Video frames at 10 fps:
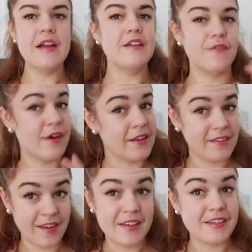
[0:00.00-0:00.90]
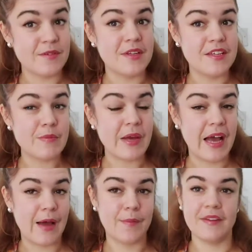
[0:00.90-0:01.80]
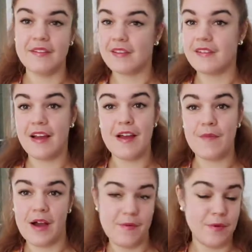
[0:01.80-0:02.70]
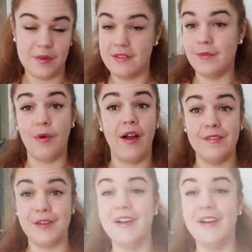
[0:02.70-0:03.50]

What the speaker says: It's very exciting when this bit happens because I'm always surprised.